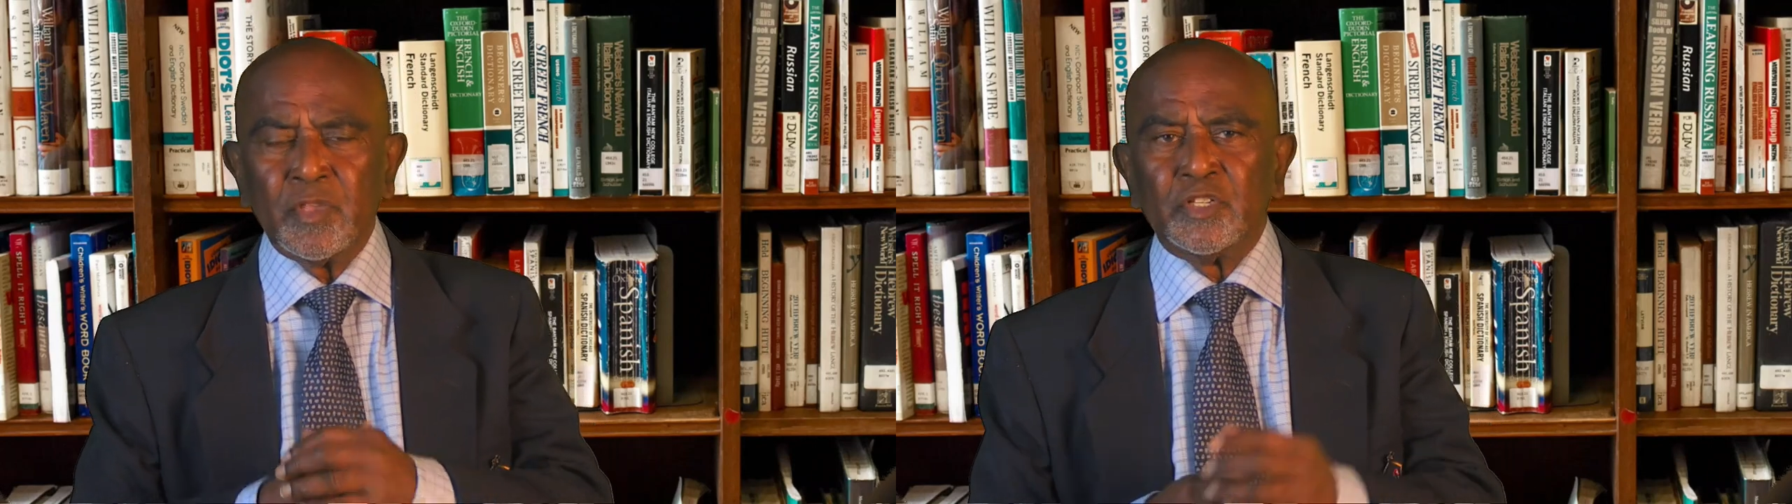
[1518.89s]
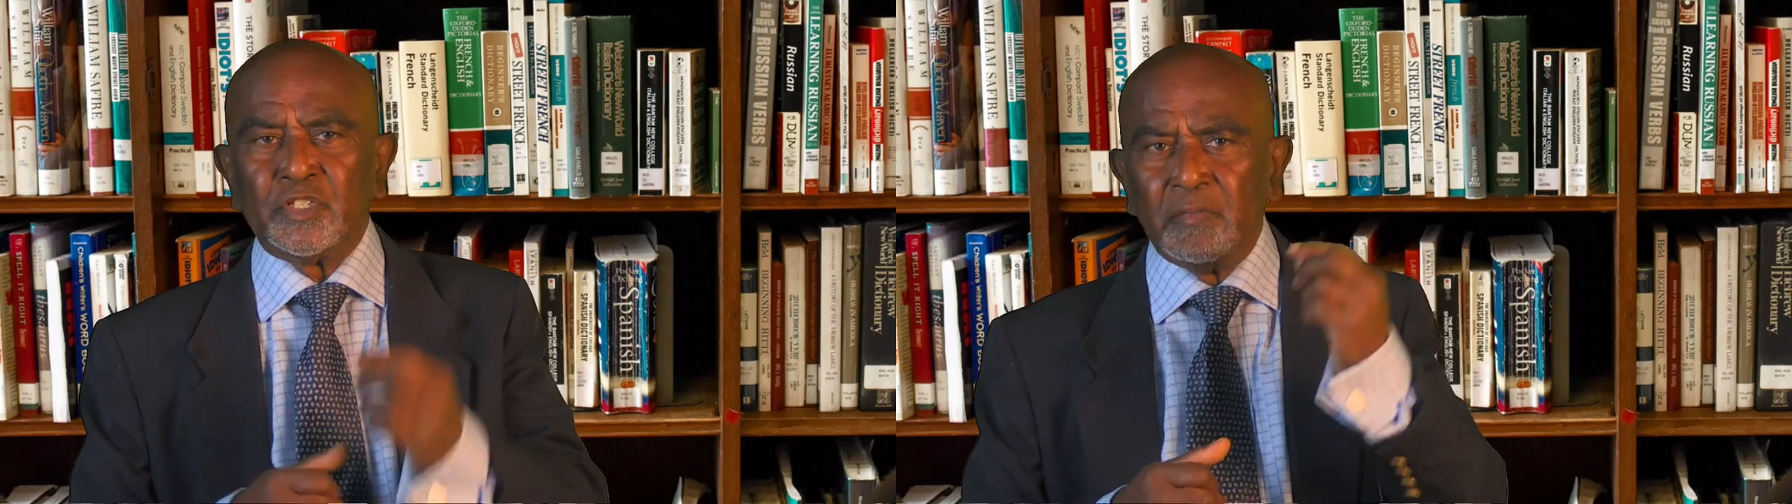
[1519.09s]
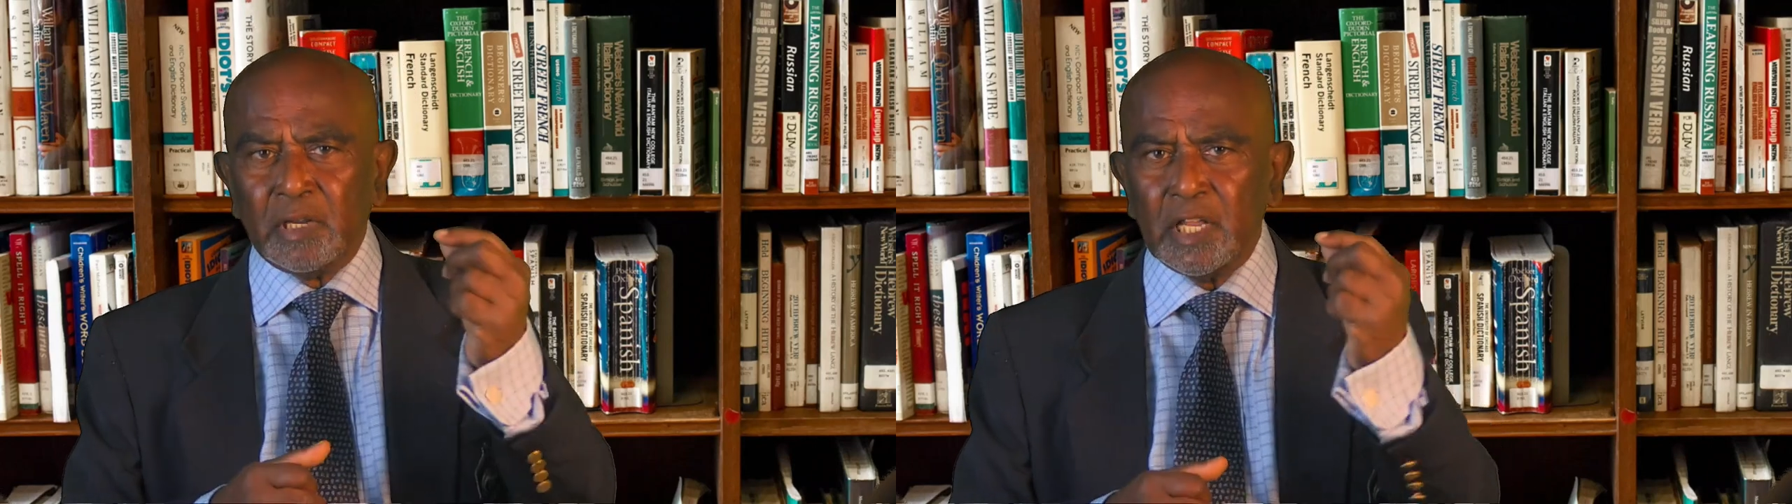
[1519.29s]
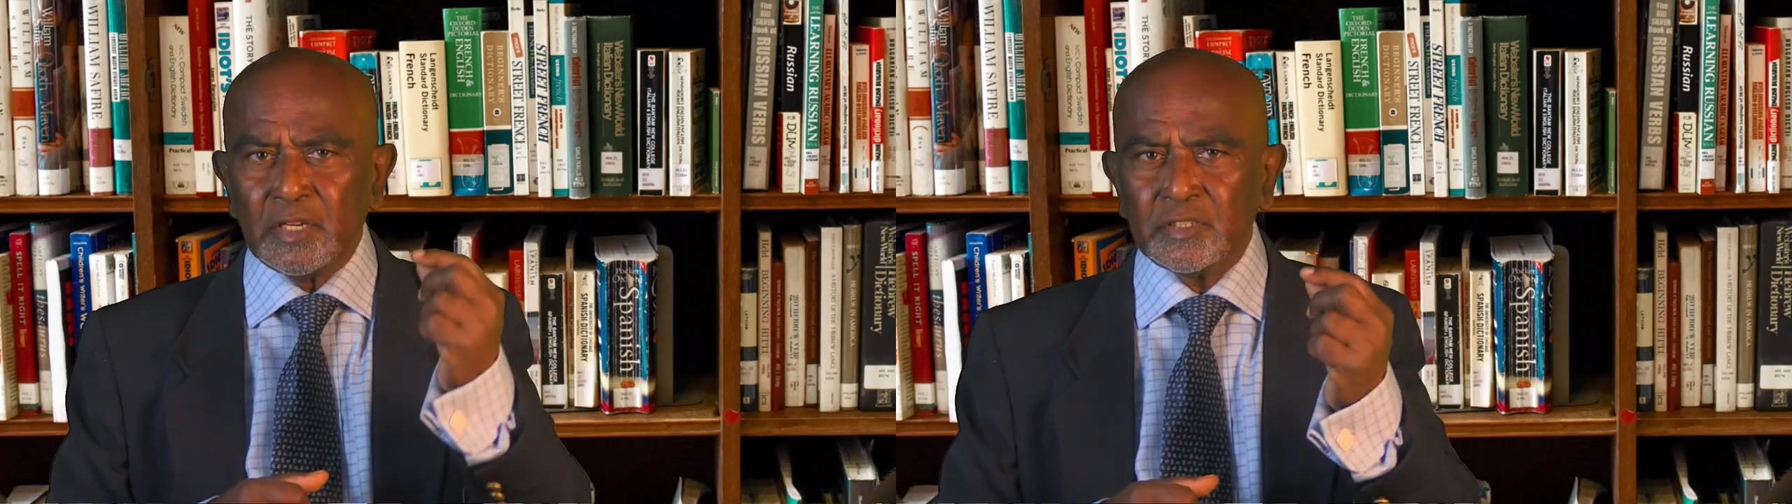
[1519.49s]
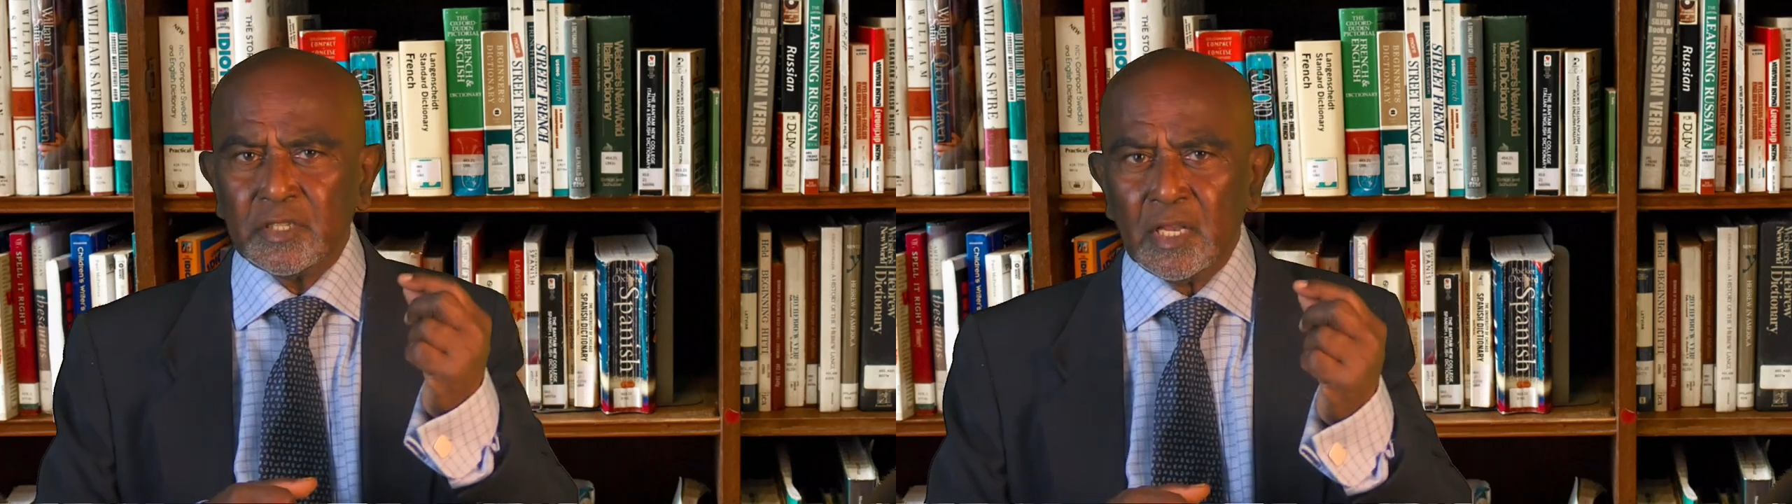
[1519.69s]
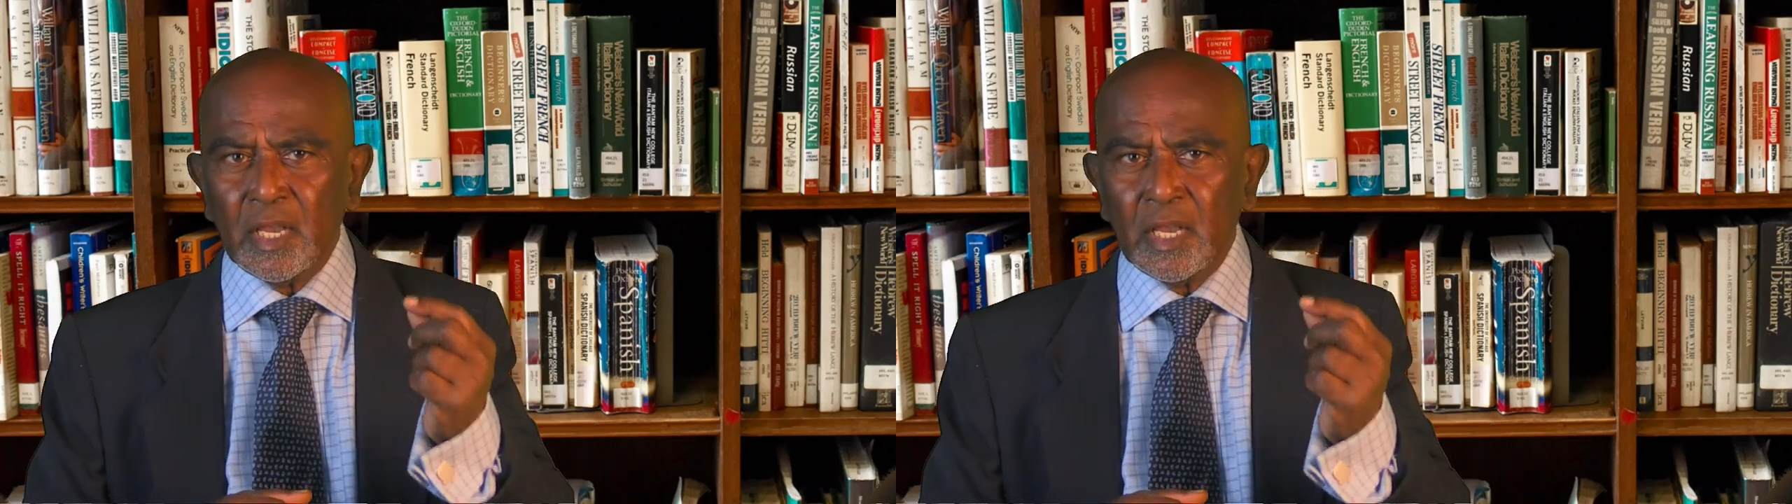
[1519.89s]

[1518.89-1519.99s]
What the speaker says: civilians,